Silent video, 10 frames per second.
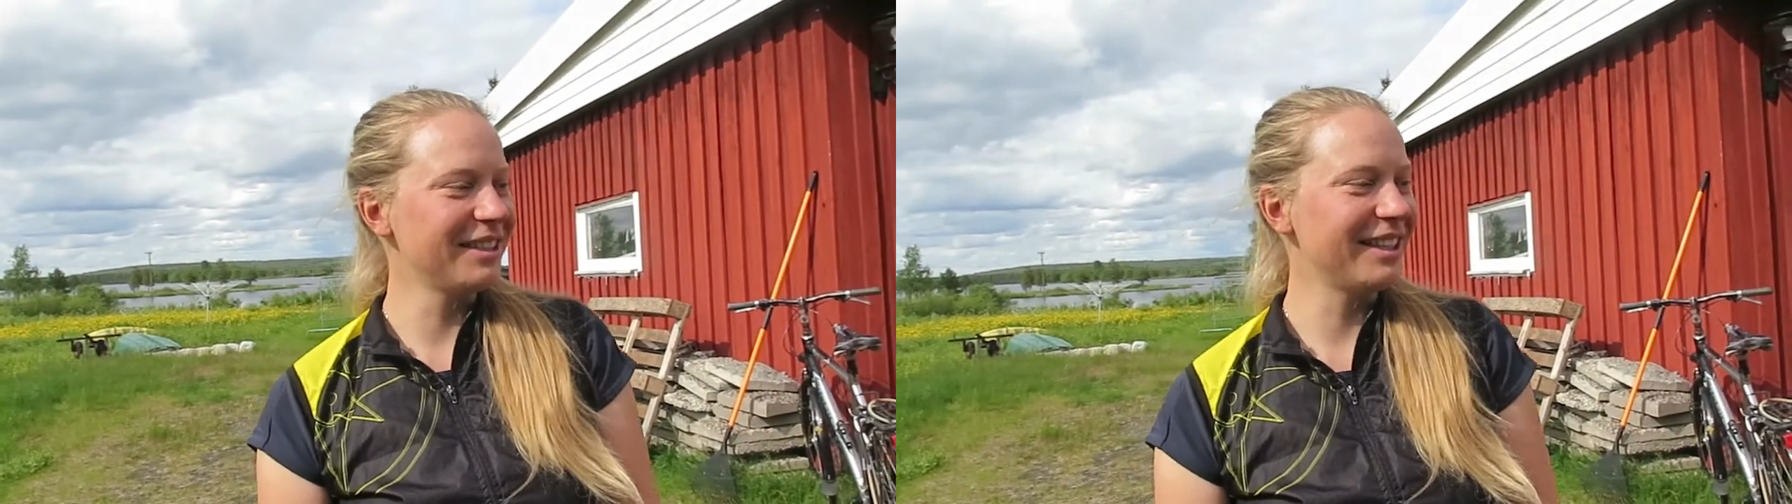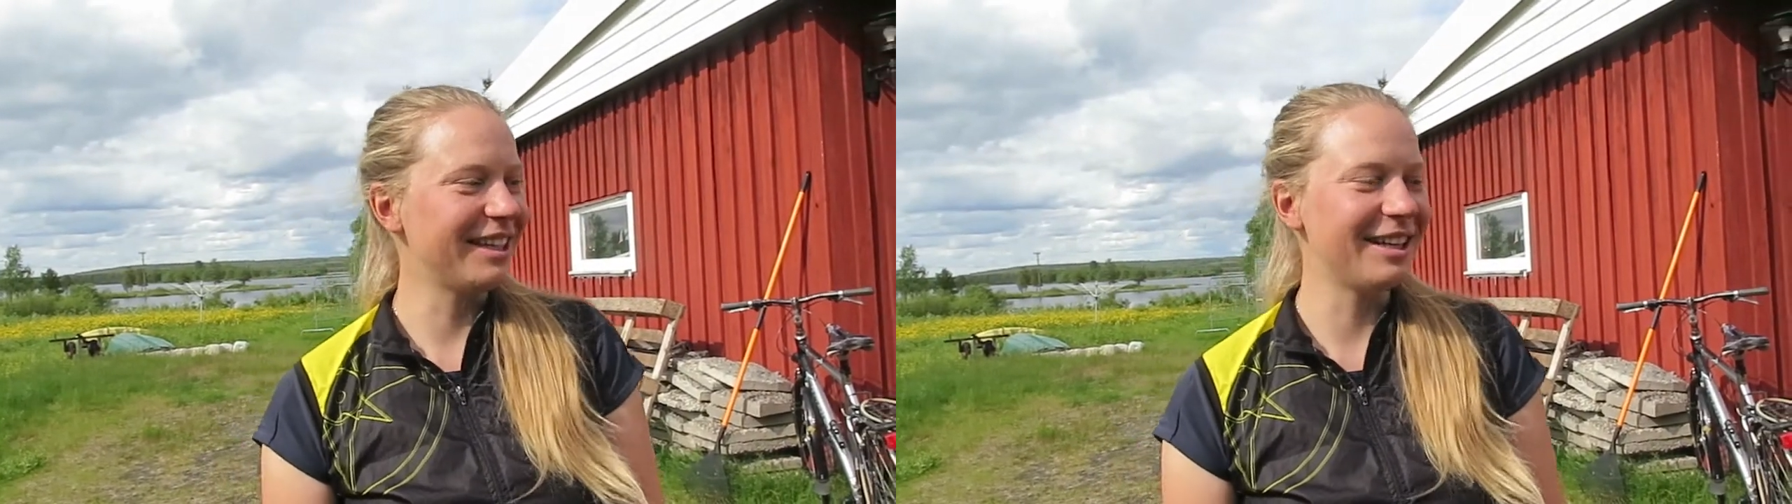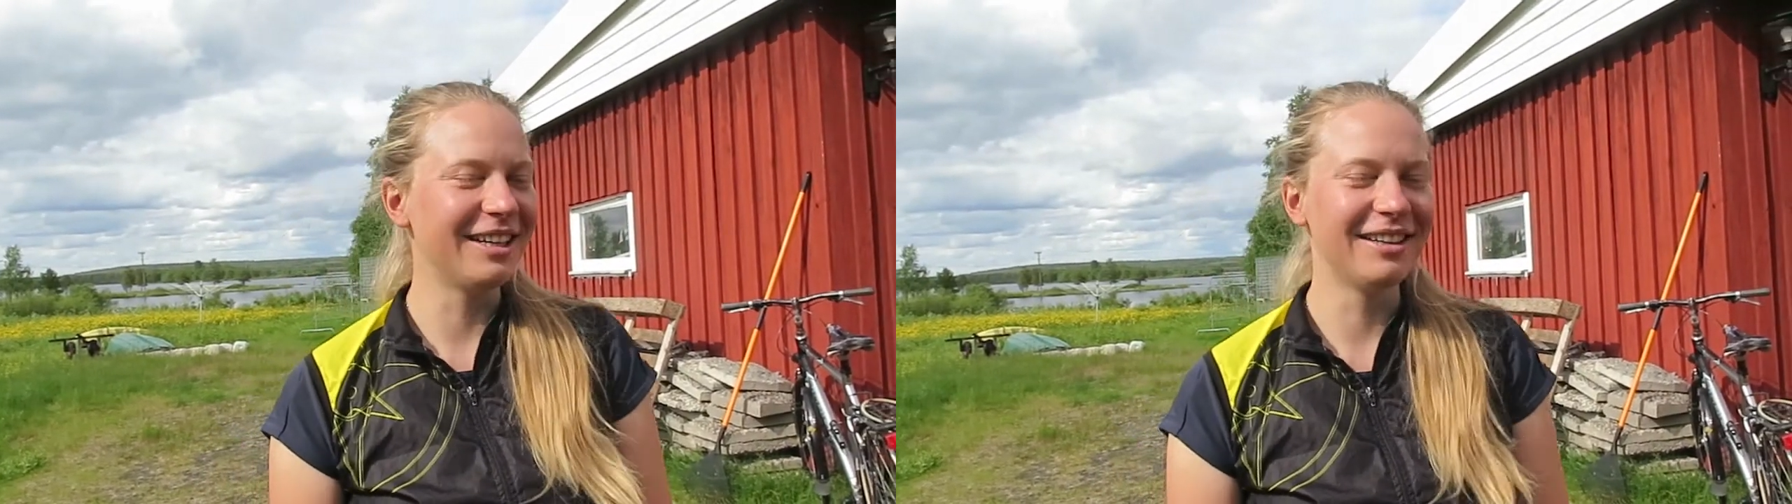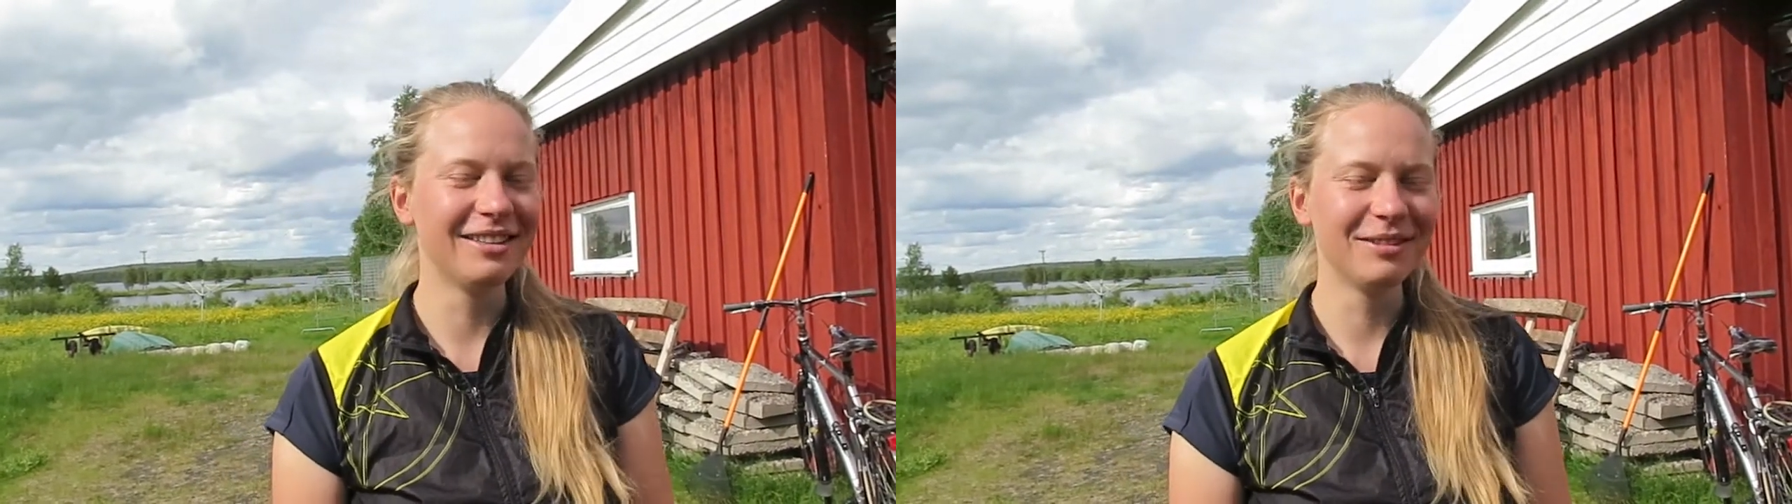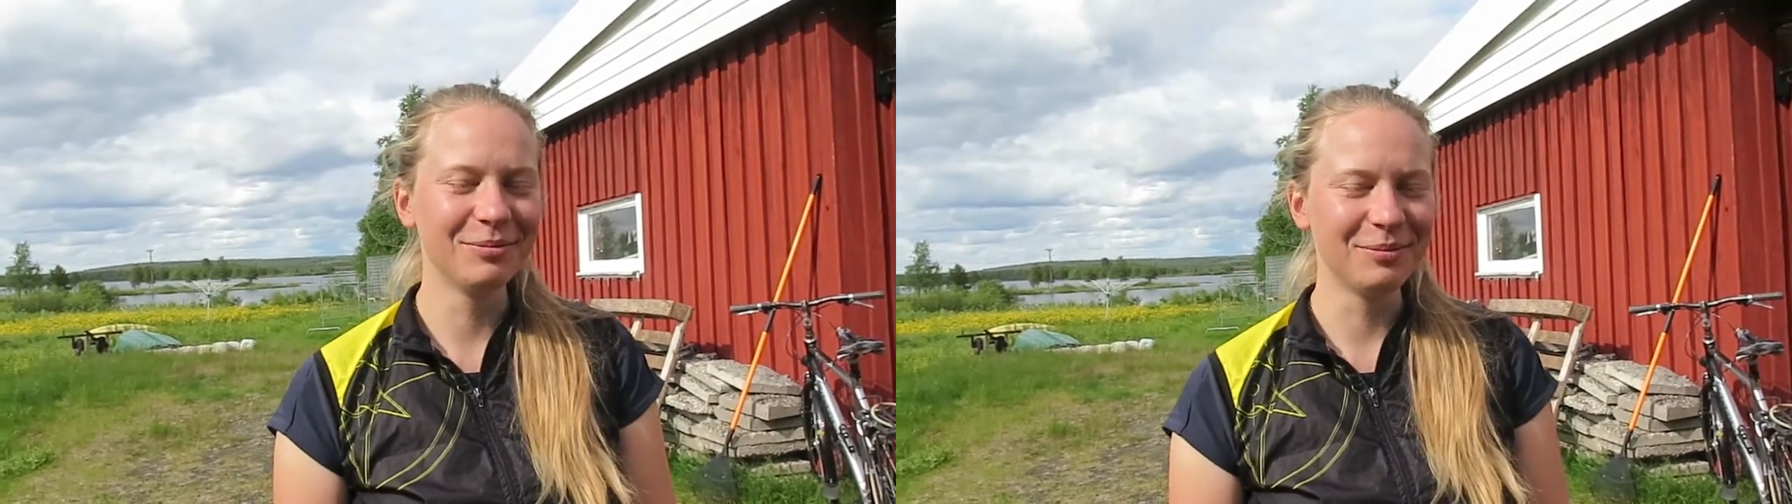uh,
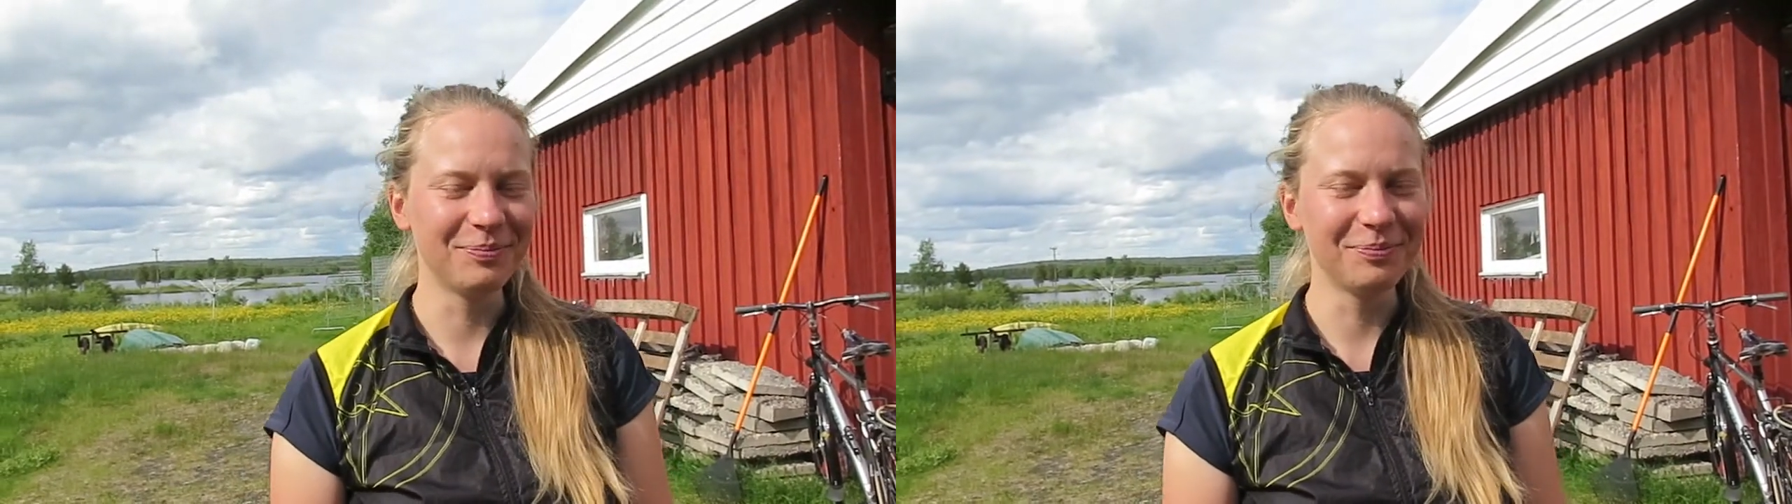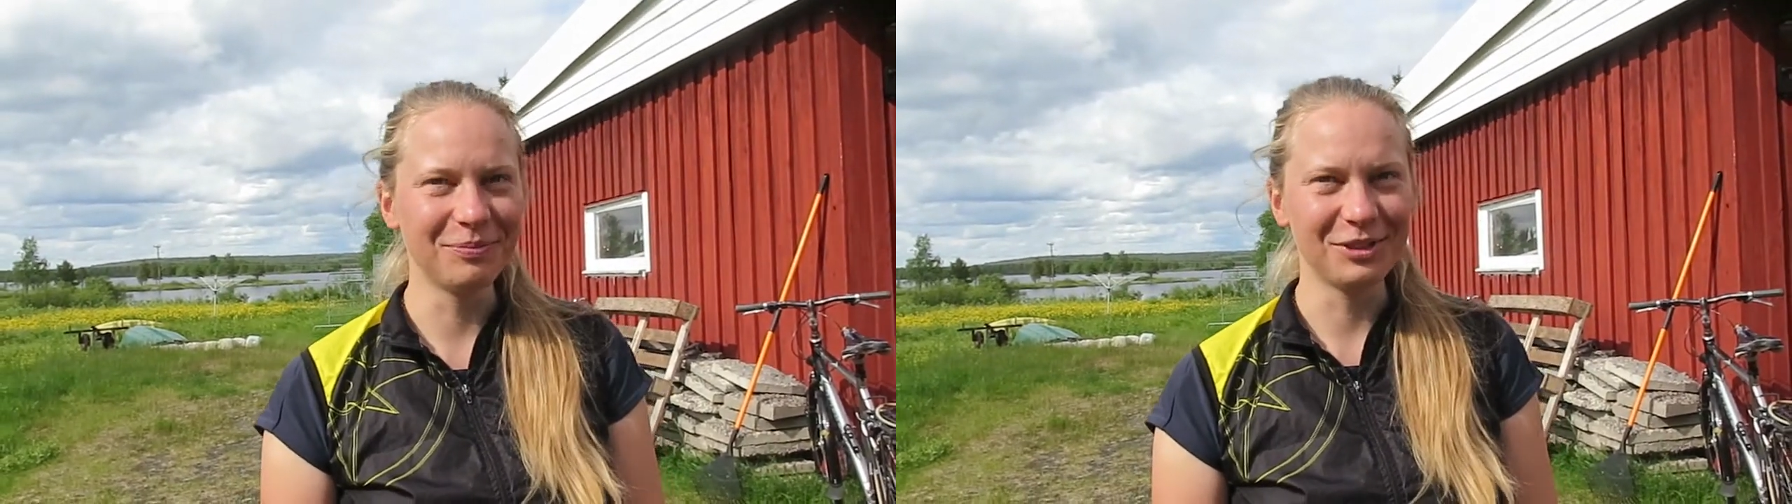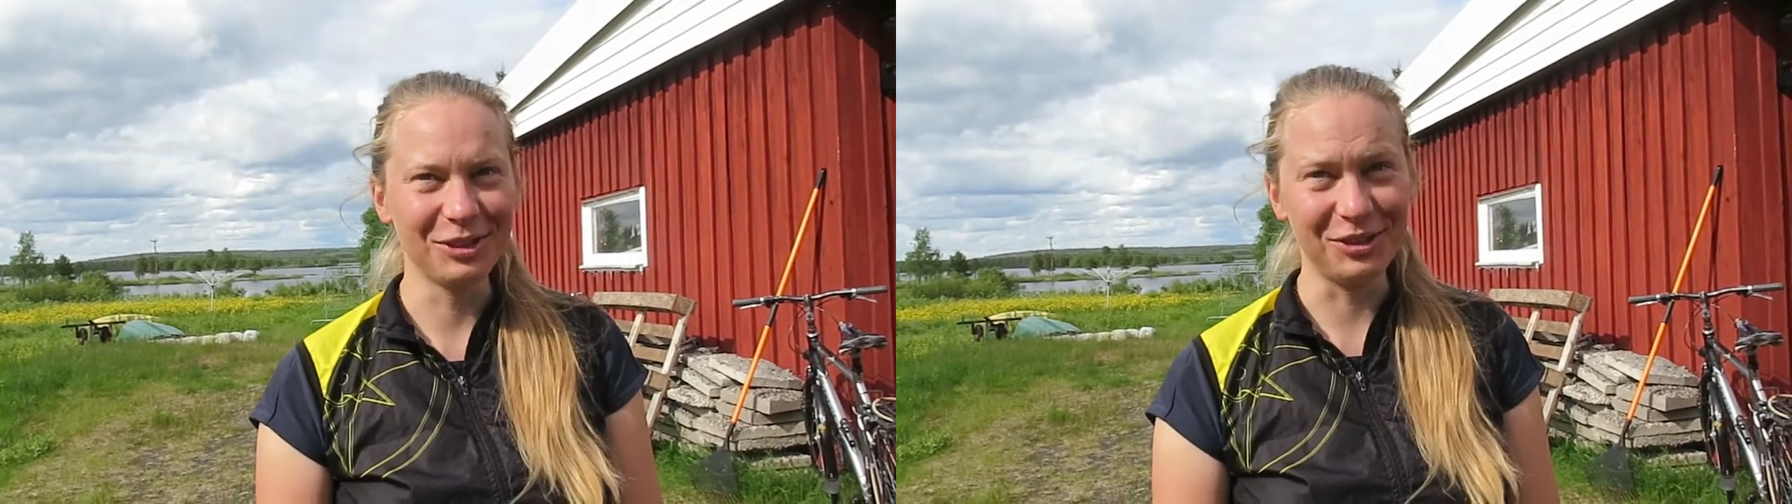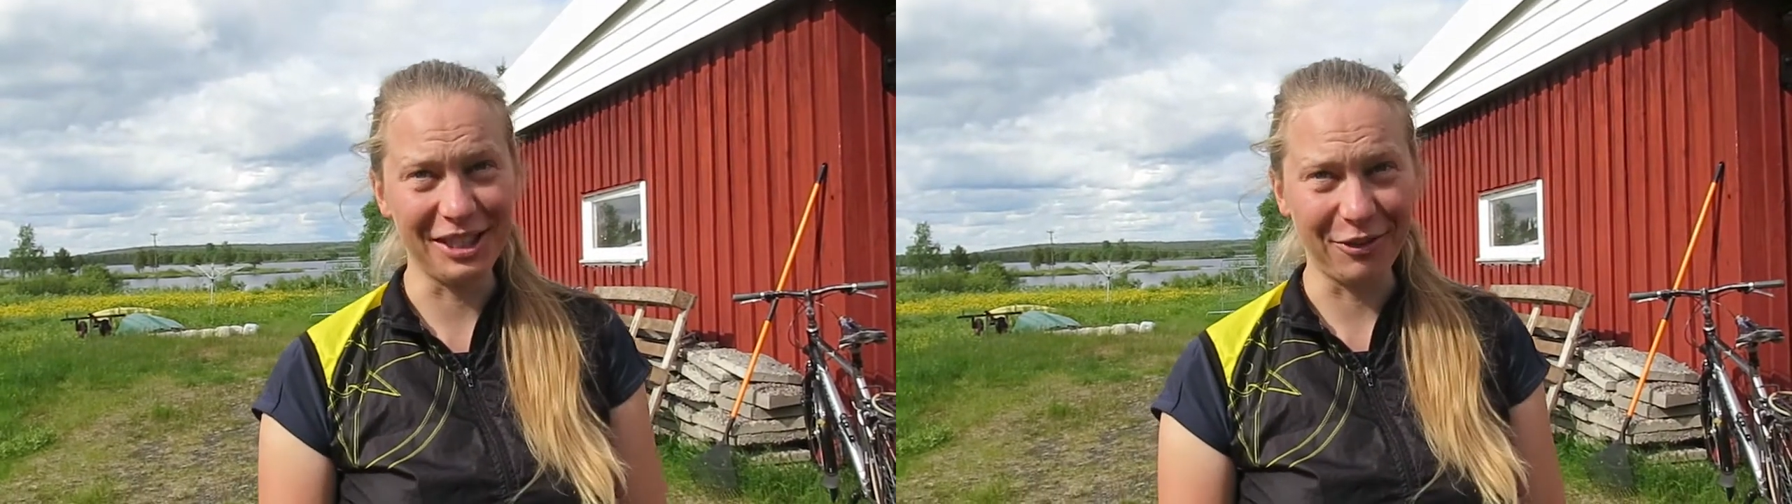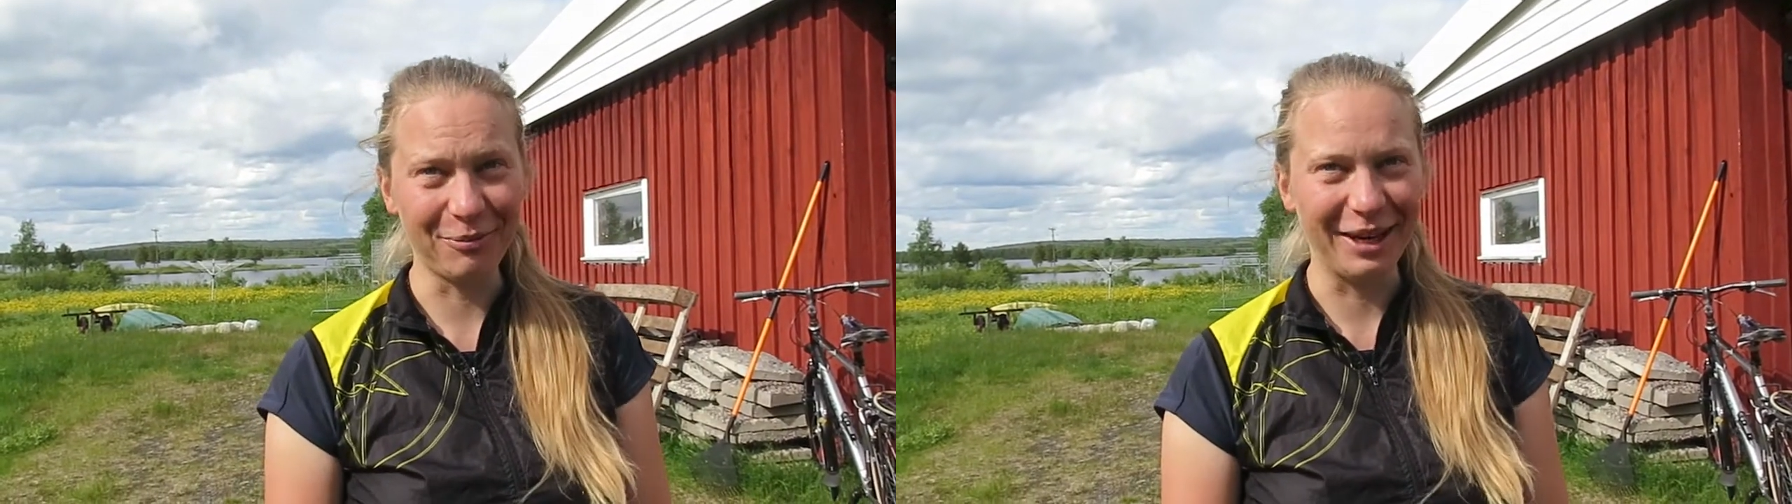to
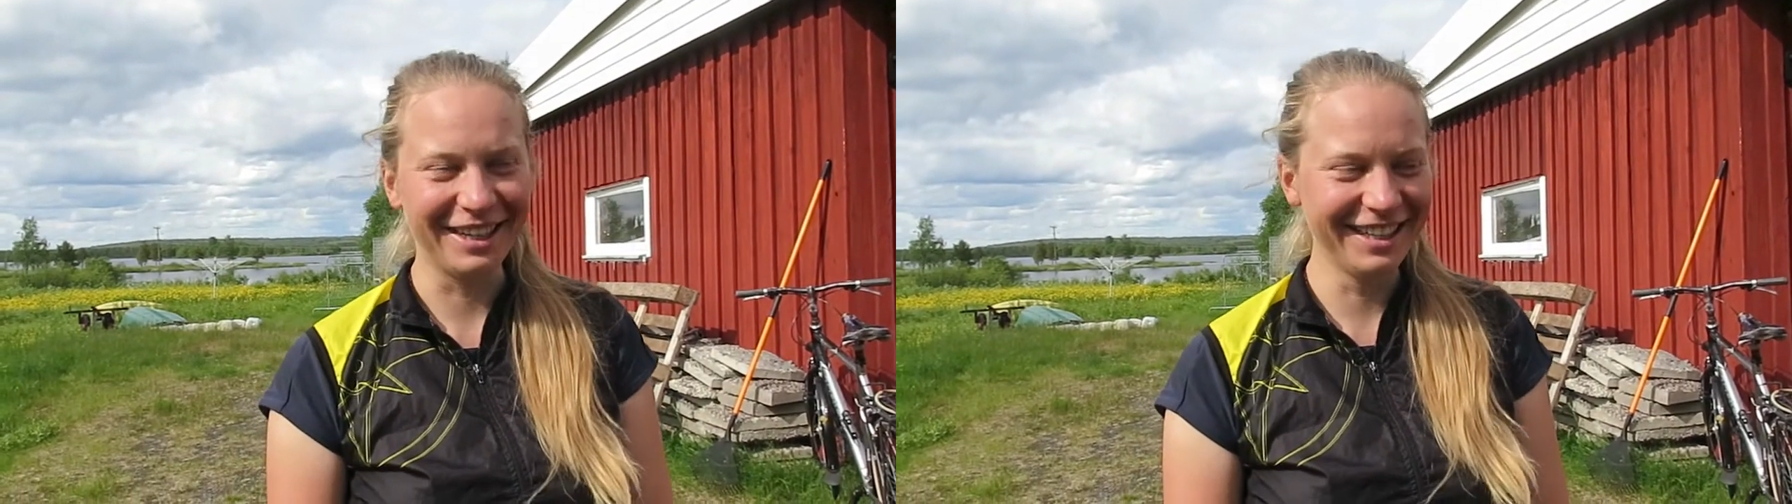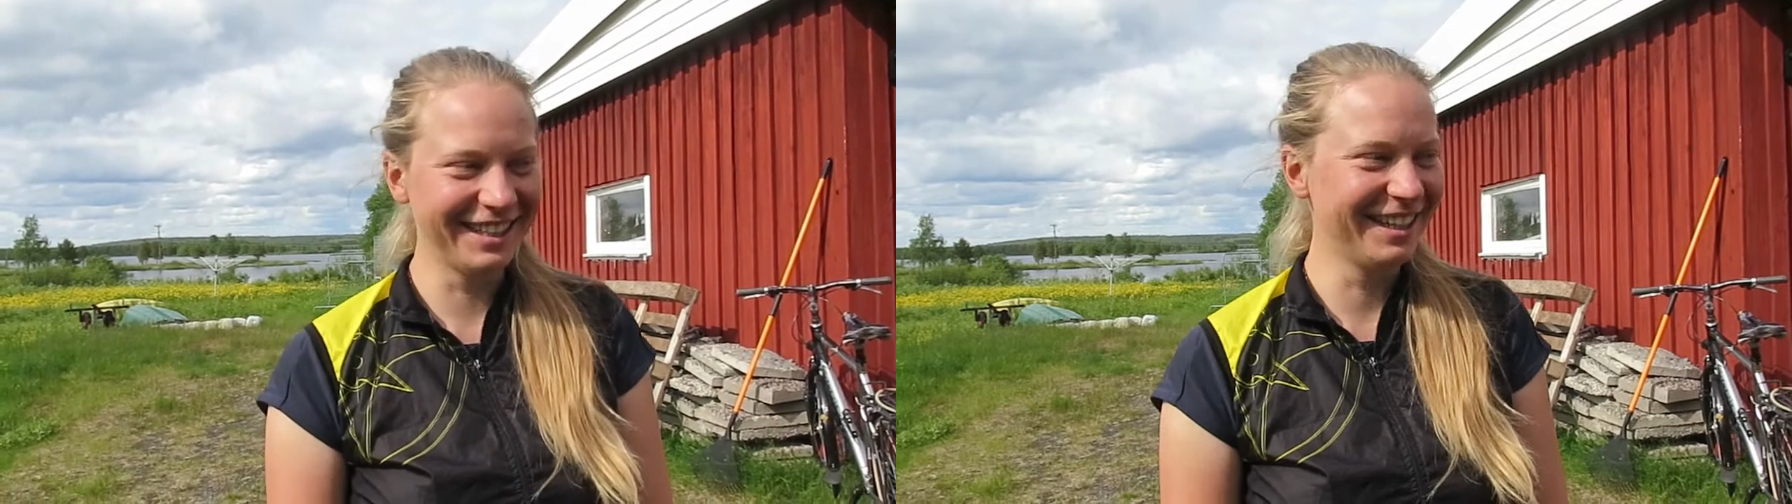save money.